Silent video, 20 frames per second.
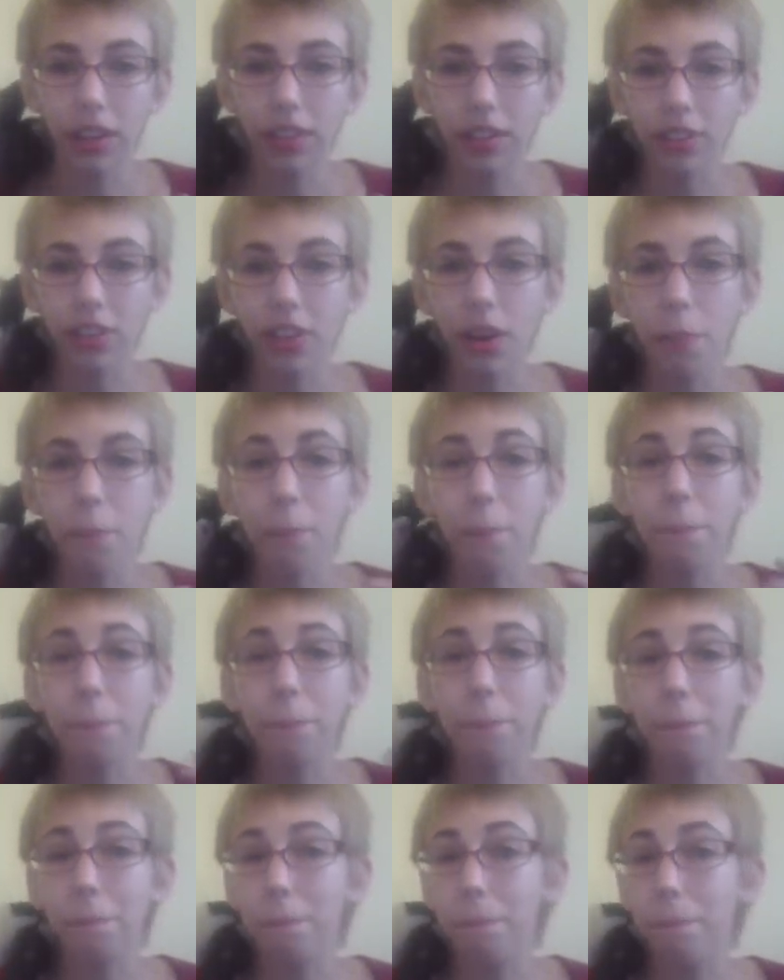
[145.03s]
Some
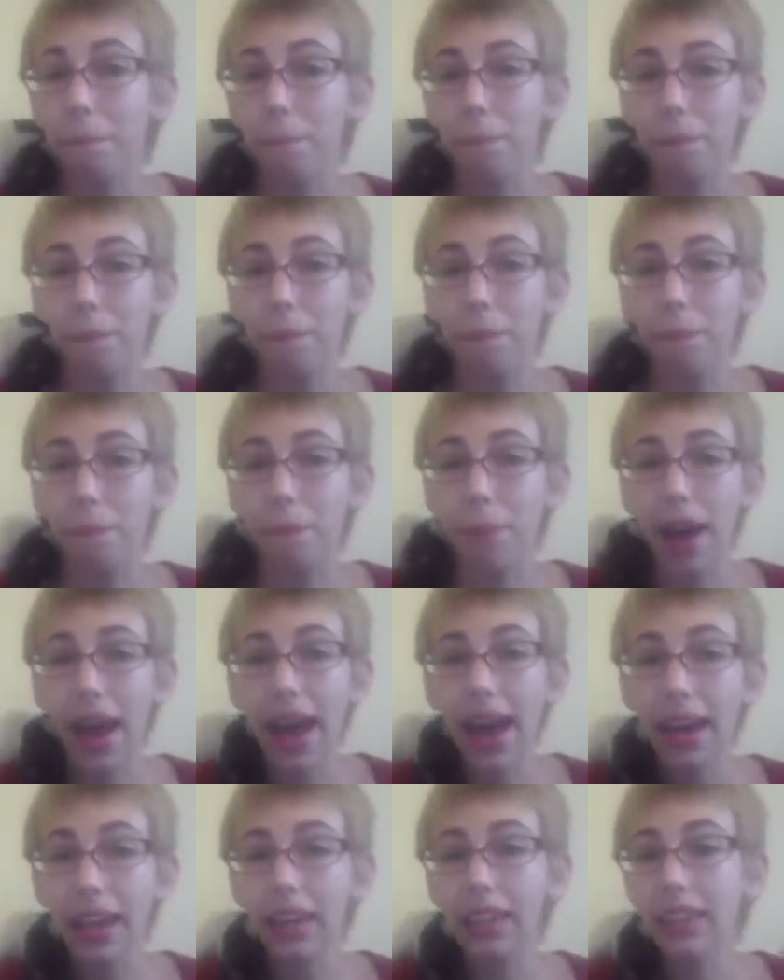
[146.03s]

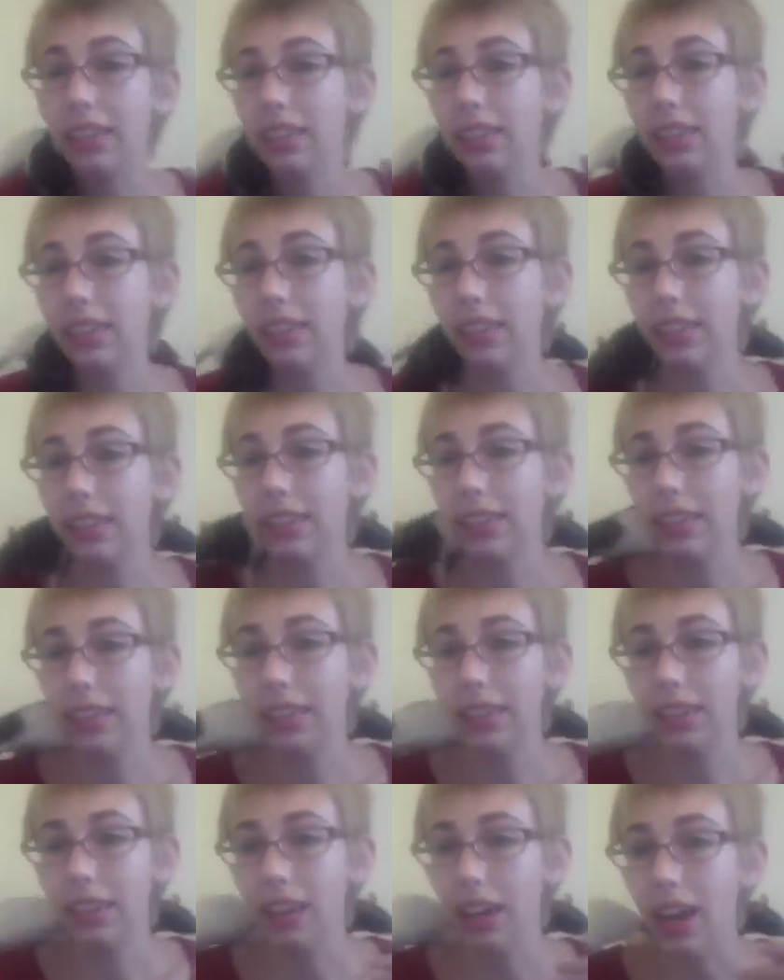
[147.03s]
bad
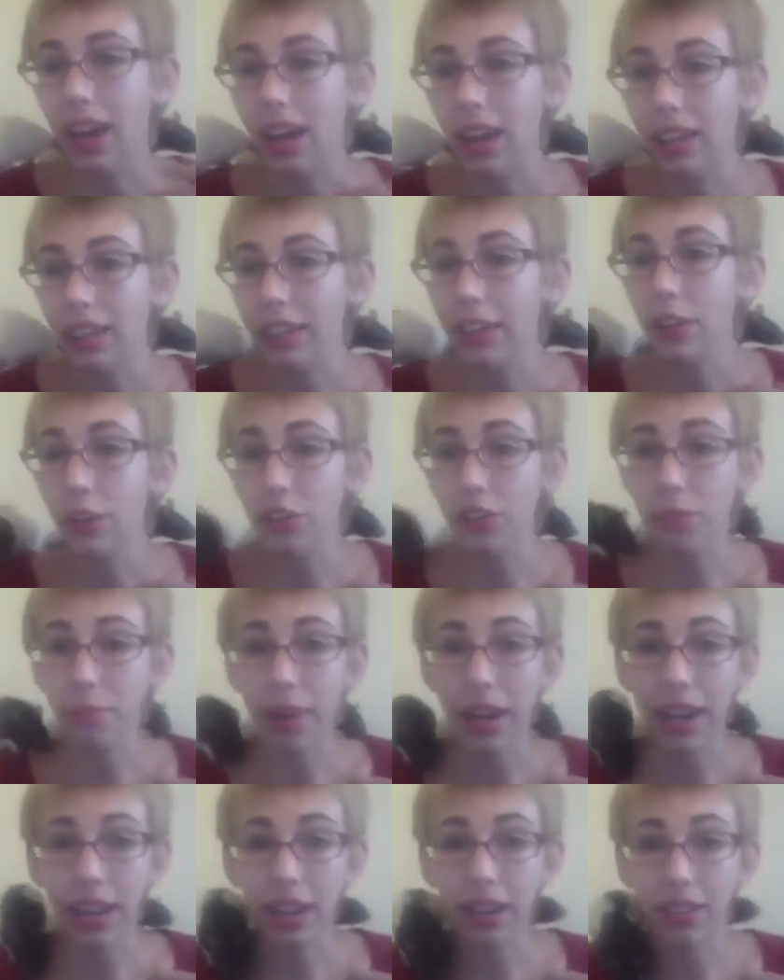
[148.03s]
litters and
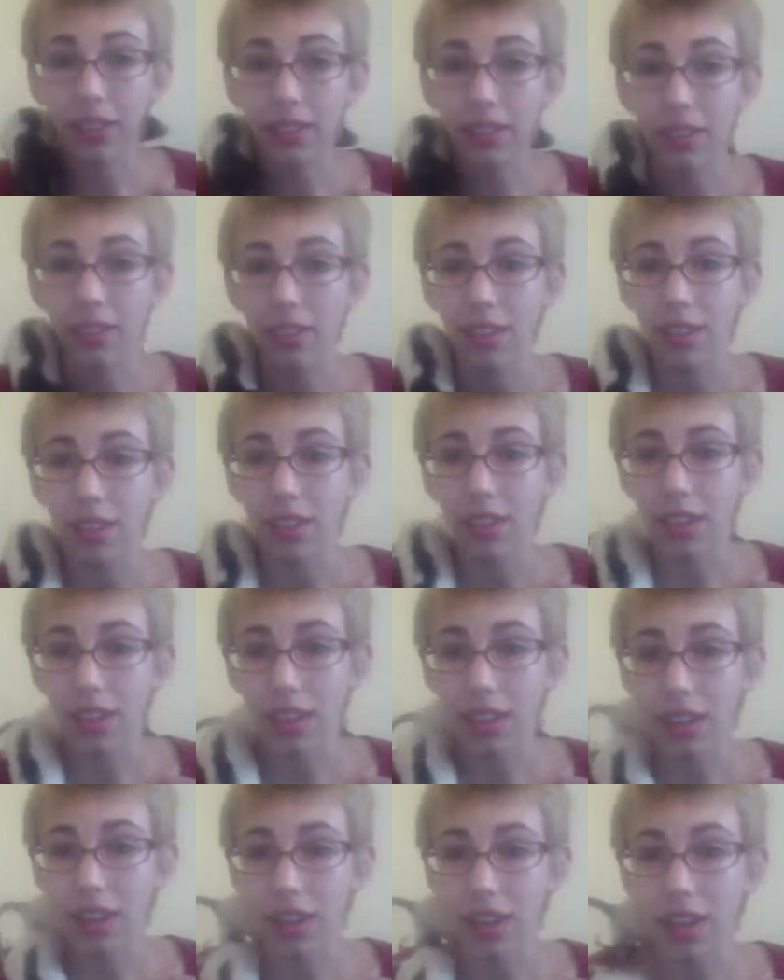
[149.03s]
beddings
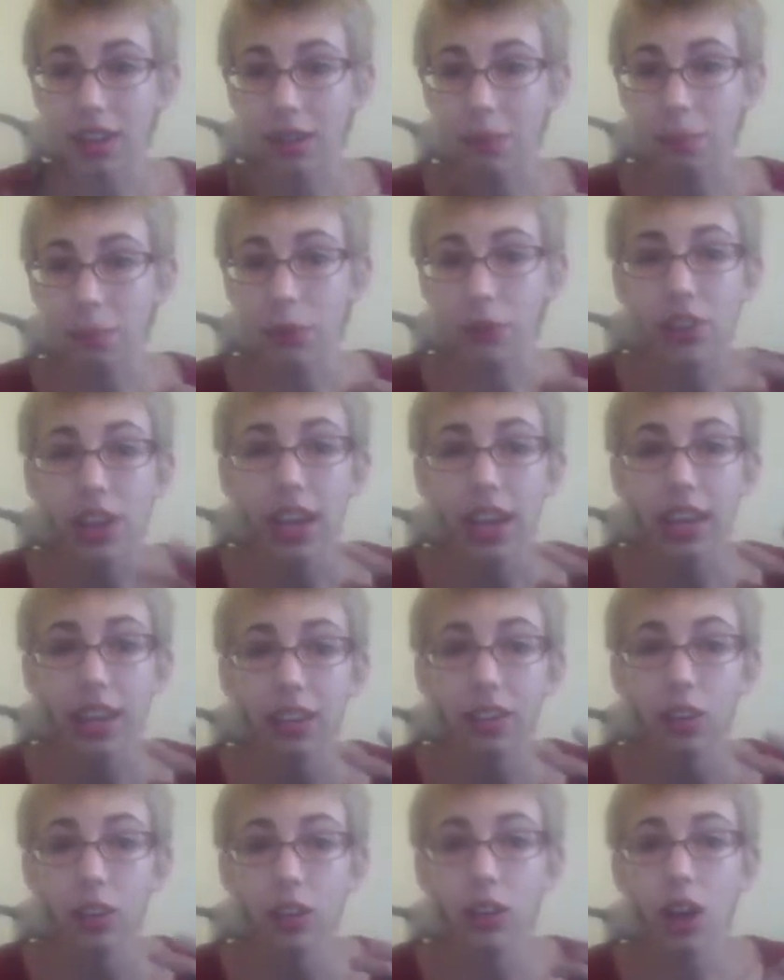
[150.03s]
in
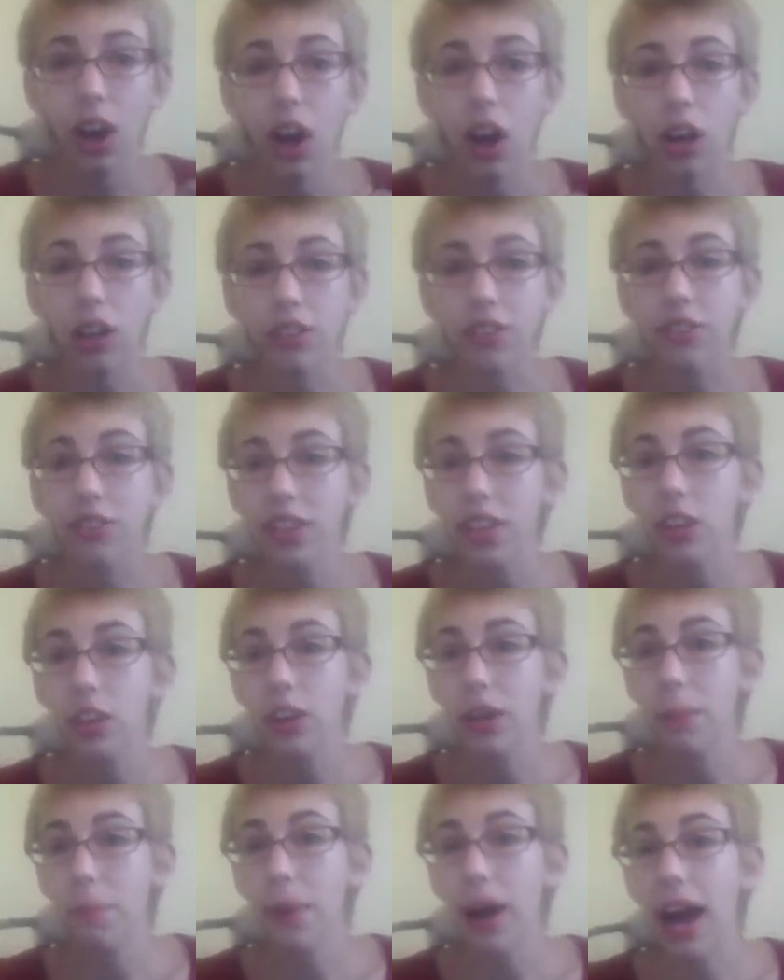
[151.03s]
particular are cedar
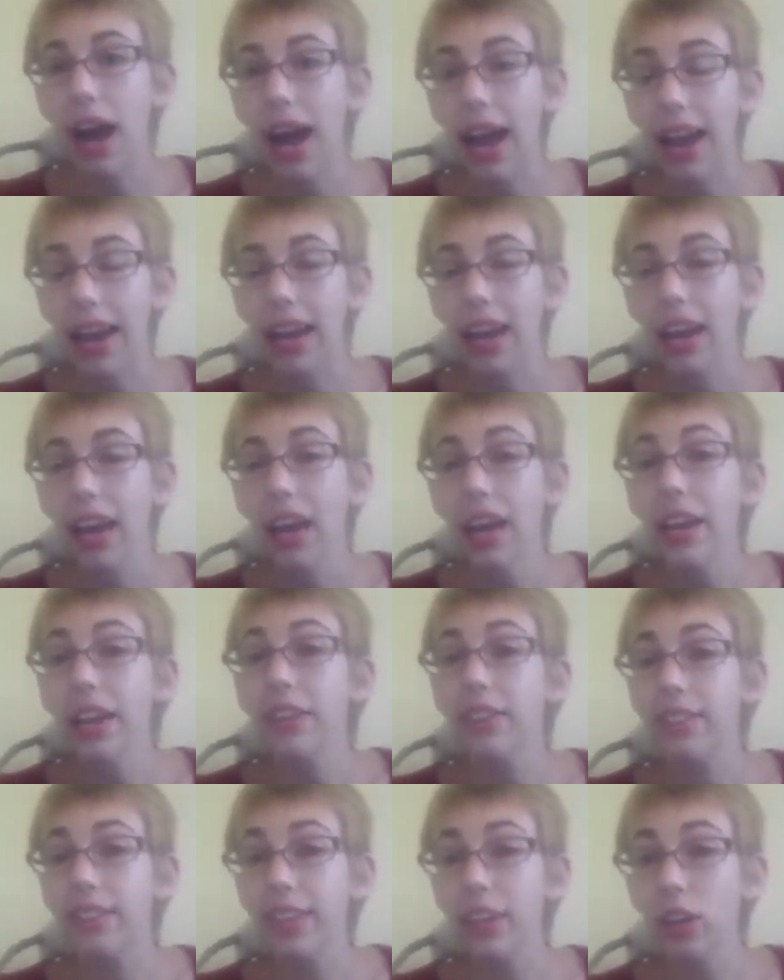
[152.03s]
and pine.
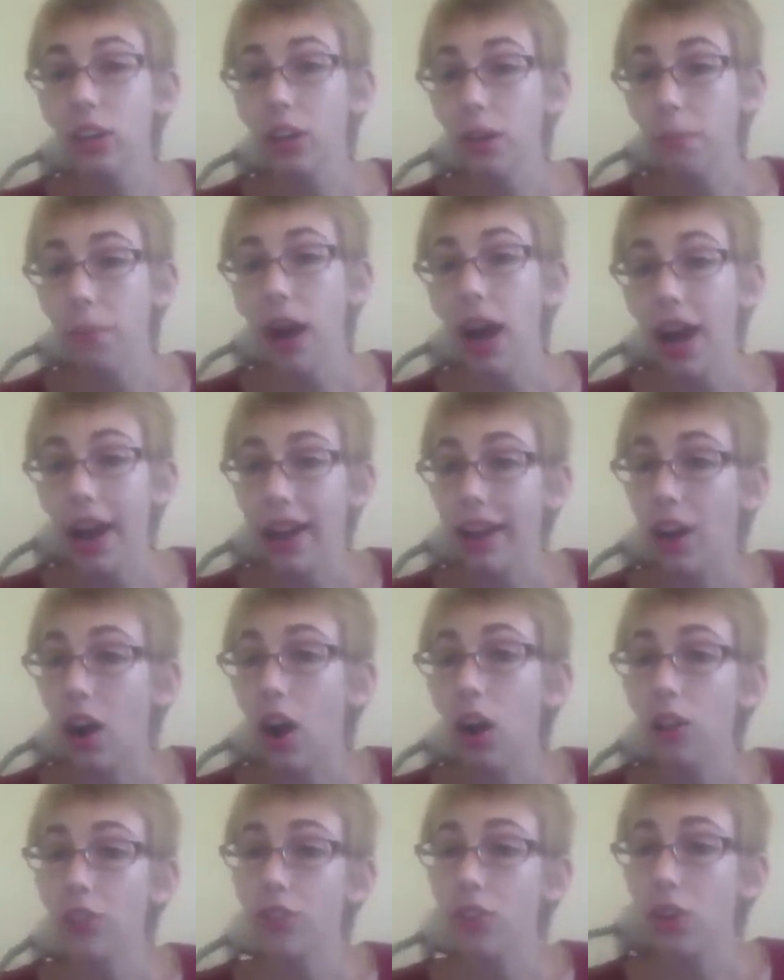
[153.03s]
Cedar and pine
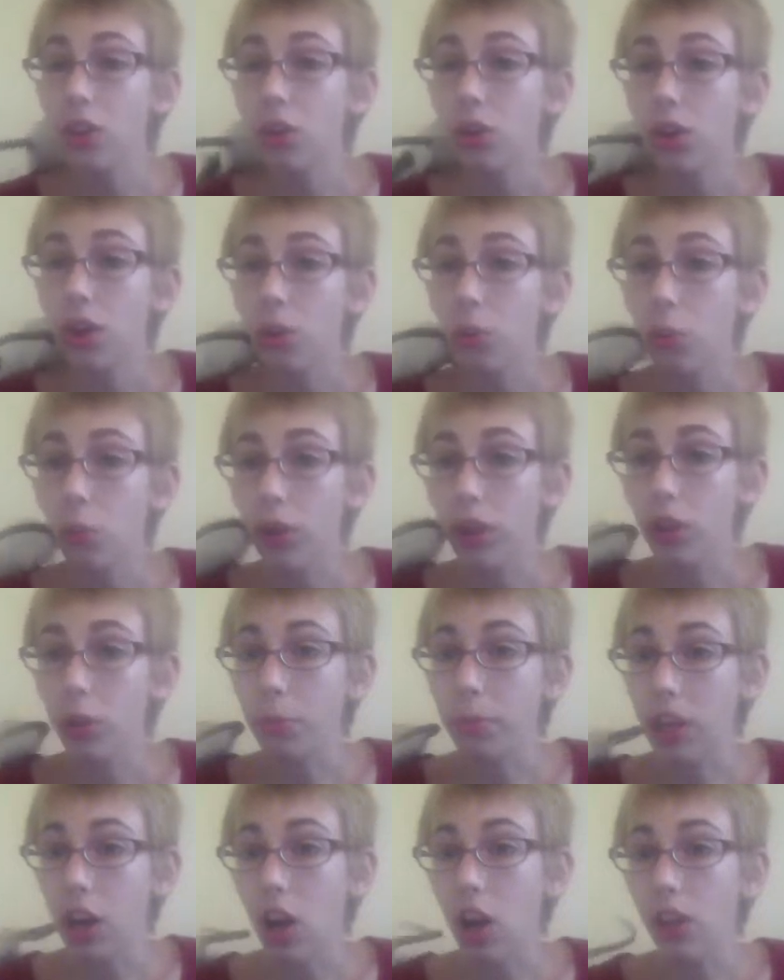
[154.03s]
also
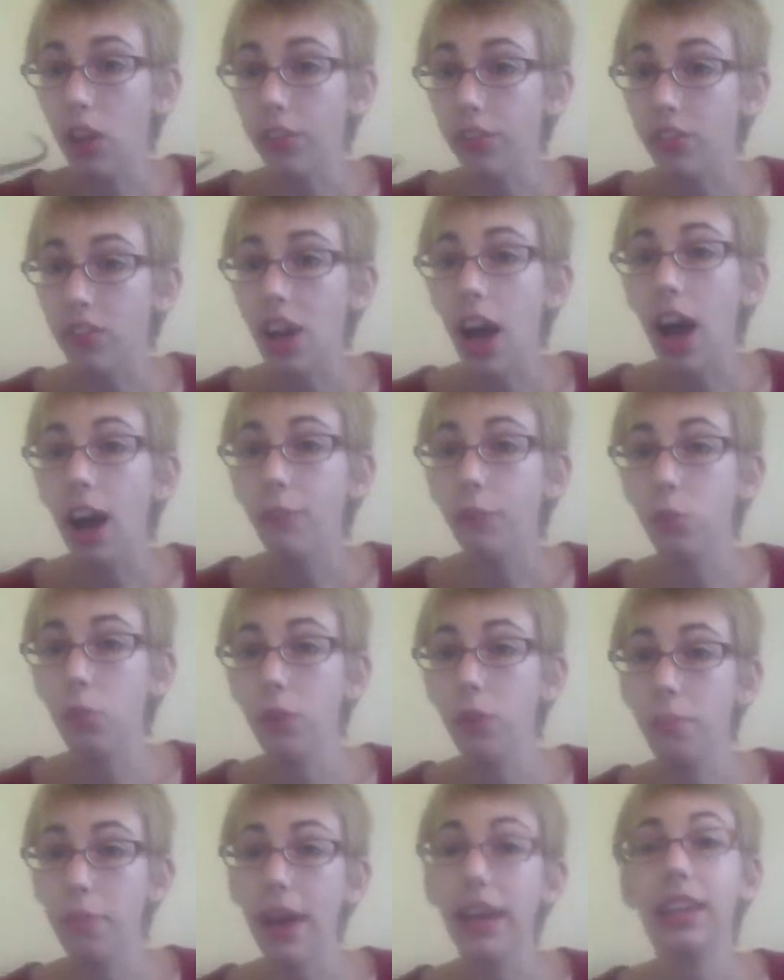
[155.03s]
will be called
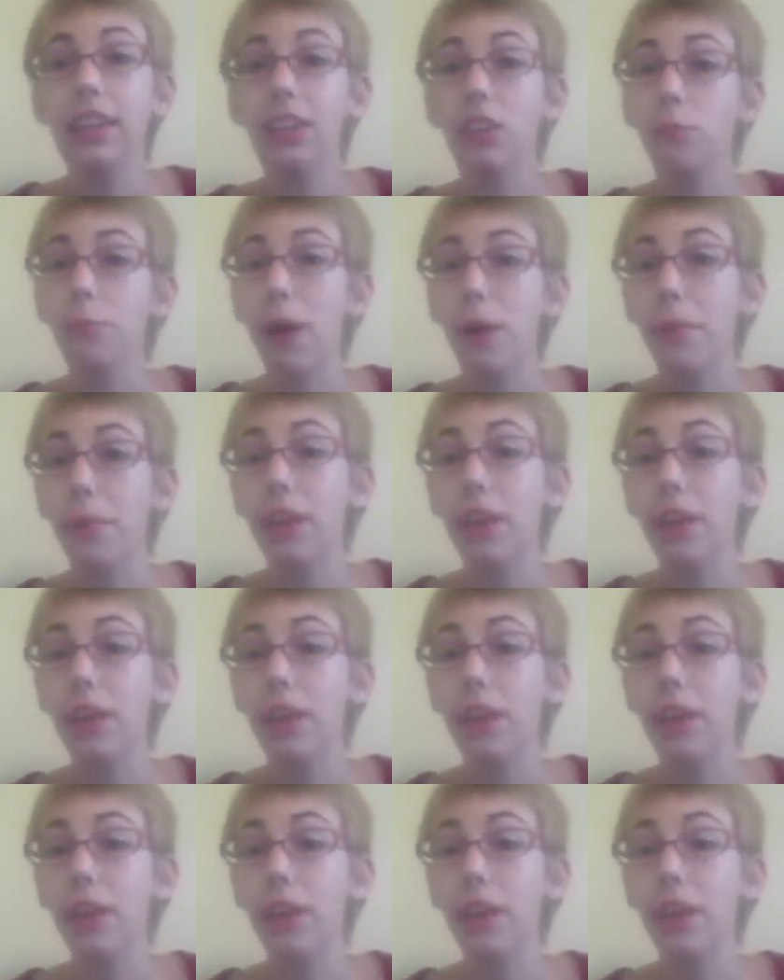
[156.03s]
softwood beddings by